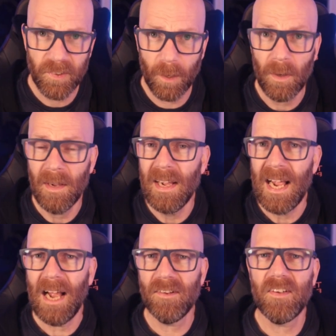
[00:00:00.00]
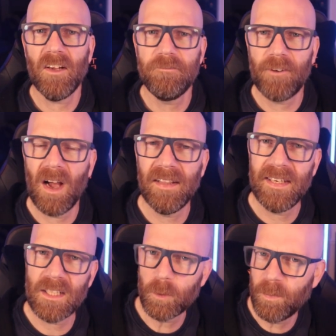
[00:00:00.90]
So how did I find
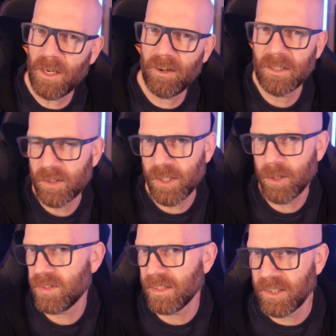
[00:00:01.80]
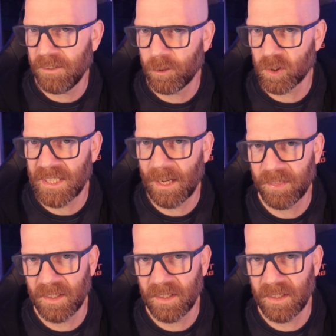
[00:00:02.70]
the experience using GeForce Now